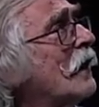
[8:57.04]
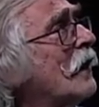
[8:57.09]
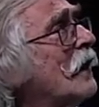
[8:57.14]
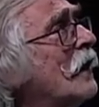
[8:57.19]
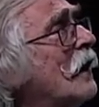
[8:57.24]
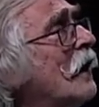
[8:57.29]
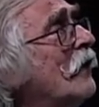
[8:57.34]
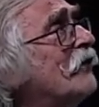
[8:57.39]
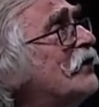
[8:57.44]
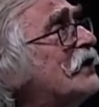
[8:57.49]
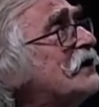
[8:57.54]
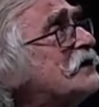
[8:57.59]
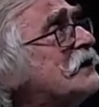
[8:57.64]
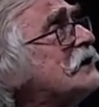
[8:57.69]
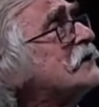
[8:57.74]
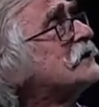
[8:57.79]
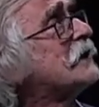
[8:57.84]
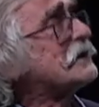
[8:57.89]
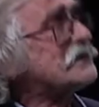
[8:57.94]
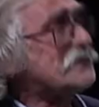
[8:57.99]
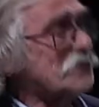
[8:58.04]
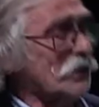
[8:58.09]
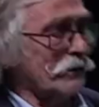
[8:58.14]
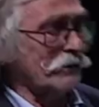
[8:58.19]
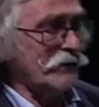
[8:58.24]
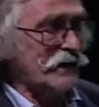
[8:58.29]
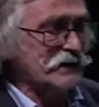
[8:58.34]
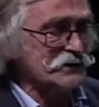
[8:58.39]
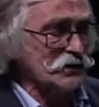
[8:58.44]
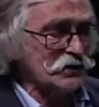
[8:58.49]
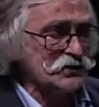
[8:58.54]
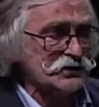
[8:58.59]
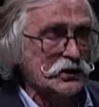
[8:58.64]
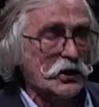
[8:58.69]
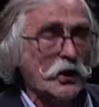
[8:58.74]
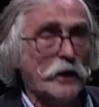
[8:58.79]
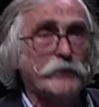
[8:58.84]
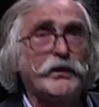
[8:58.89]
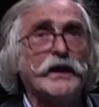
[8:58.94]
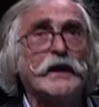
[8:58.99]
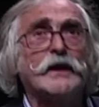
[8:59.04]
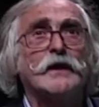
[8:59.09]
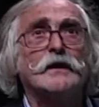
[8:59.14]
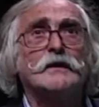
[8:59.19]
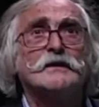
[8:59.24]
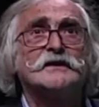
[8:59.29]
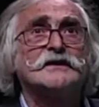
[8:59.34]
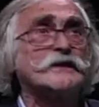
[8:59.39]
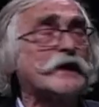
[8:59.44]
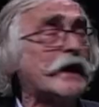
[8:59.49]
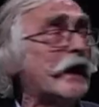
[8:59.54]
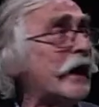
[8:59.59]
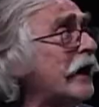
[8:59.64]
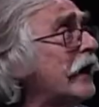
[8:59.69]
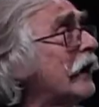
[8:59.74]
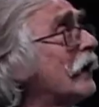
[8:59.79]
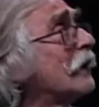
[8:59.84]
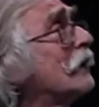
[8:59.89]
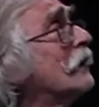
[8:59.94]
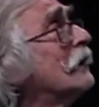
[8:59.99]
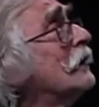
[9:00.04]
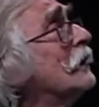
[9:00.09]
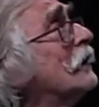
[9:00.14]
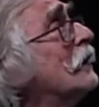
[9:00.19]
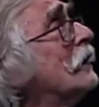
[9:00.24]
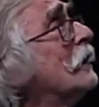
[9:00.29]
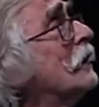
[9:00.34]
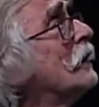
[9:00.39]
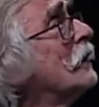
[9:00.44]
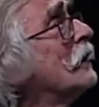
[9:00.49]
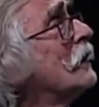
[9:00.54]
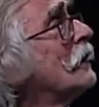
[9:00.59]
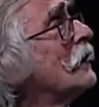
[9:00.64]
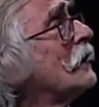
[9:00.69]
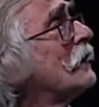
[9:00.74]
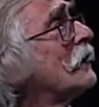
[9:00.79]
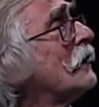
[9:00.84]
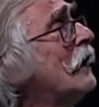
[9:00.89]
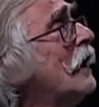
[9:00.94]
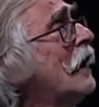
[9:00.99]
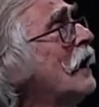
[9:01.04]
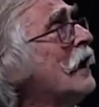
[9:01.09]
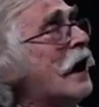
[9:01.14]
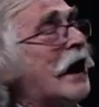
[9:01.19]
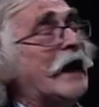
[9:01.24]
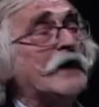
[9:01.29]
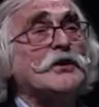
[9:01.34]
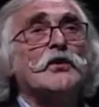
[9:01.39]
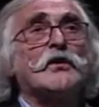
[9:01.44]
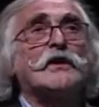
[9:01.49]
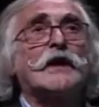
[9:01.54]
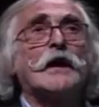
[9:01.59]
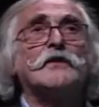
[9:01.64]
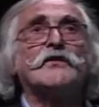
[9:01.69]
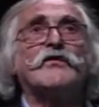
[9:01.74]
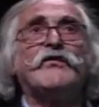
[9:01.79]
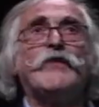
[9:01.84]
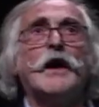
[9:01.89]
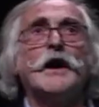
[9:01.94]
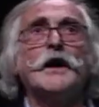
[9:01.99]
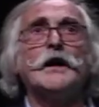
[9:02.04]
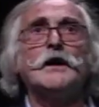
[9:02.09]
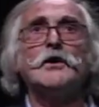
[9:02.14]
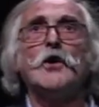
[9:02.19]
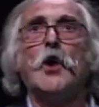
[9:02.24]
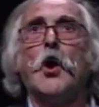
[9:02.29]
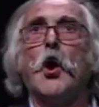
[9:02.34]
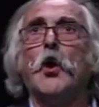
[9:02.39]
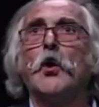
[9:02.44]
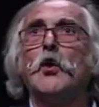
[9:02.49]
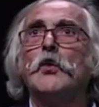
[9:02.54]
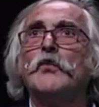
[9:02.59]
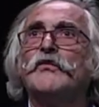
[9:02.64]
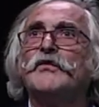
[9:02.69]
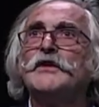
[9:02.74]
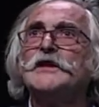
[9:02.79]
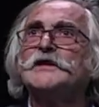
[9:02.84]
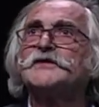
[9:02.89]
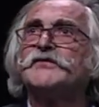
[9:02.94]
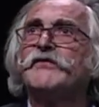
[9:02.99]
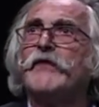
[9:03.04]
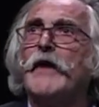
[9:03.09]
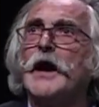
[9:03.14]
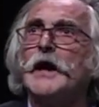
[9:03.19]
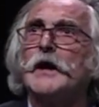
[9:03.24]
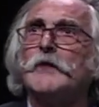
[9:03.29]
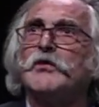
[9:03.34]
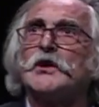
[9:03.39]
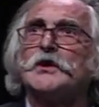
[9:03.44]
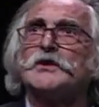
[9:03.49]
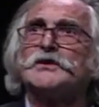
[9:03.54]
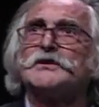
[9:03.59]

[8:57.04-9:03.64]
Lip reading: This is at the mesoscopic scale. And you can find all these fibers